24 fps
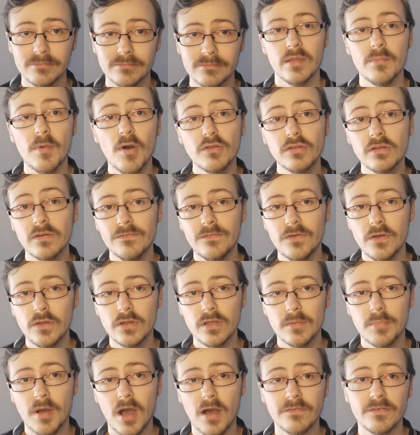The most
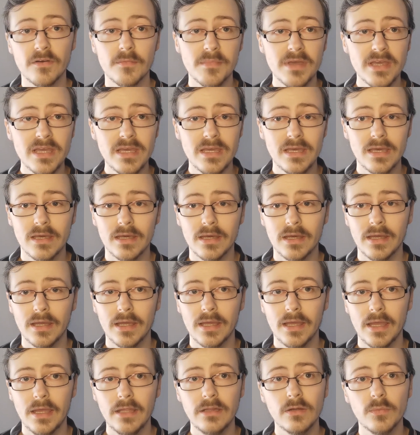confusing part for me here
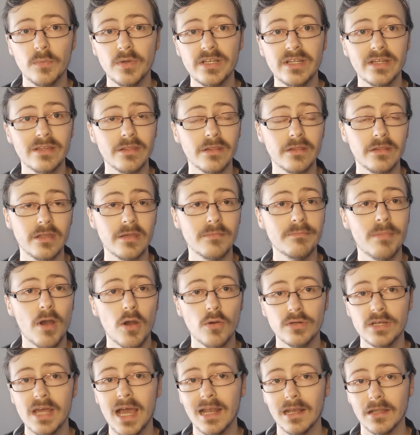is that we didn't see
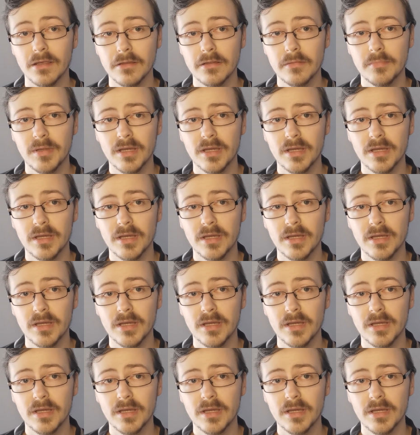Bo Dallas,